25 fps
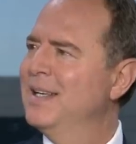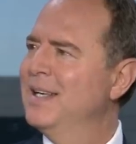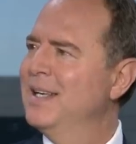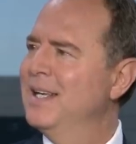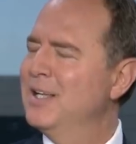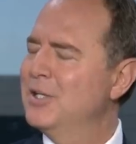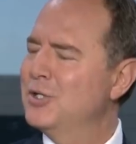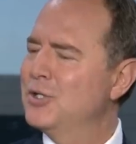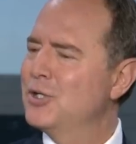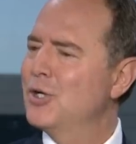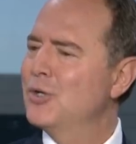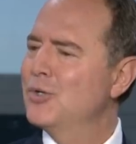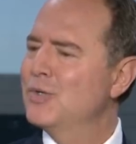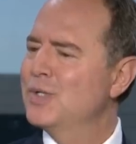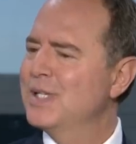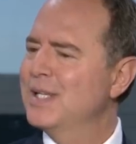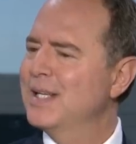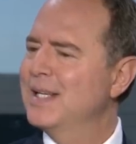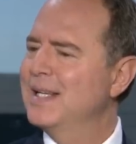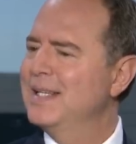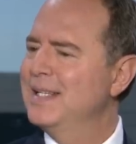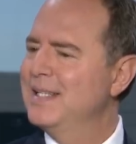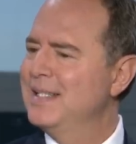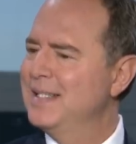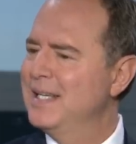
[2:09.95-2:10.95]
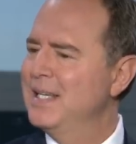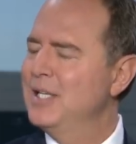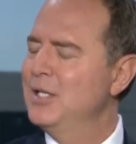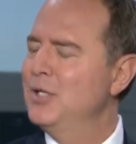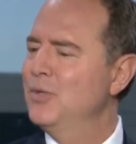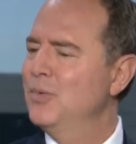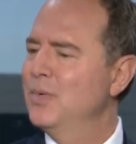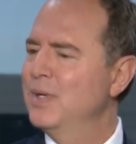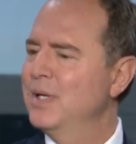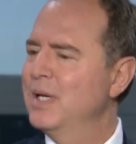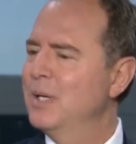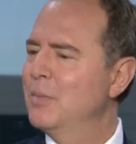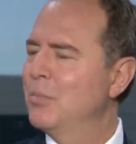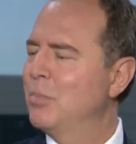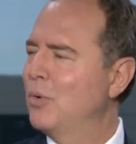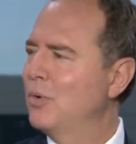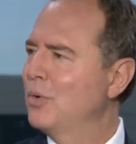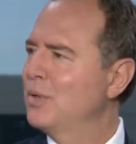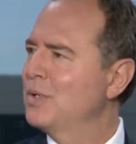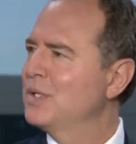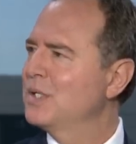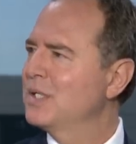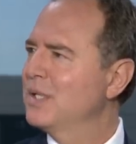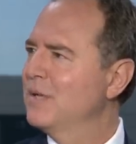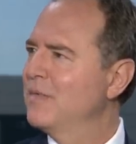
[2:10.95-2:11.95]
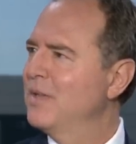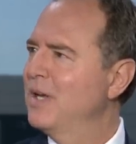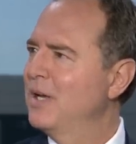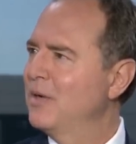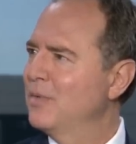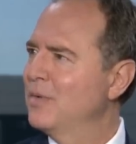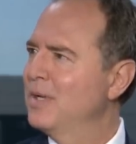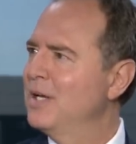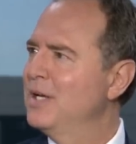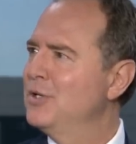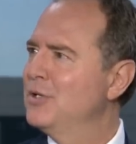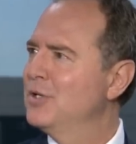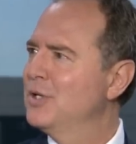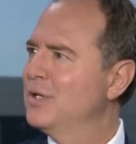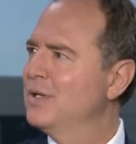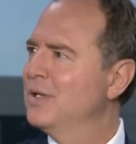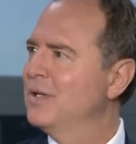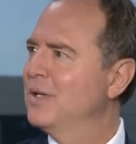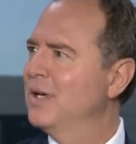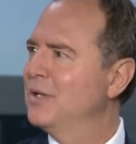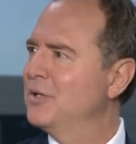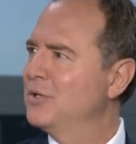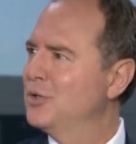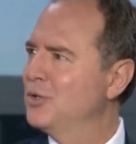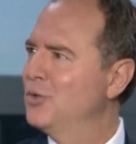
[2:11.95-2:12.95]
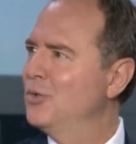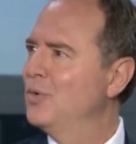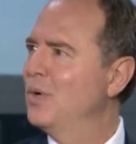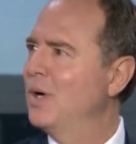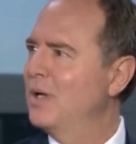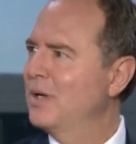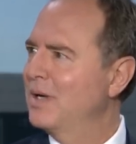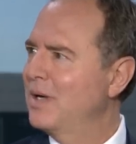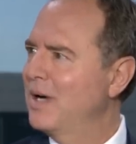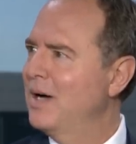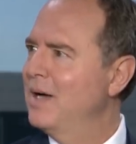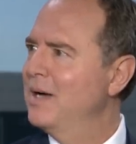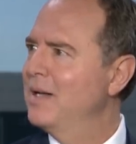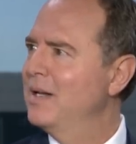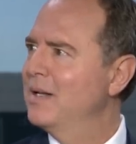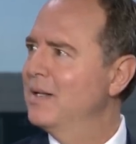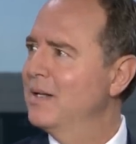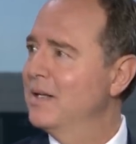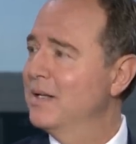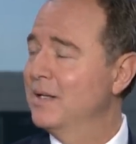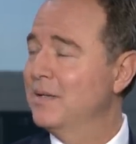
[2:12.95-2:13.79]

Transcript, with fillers: It shows the continuing importance of that region to Al Qaeda.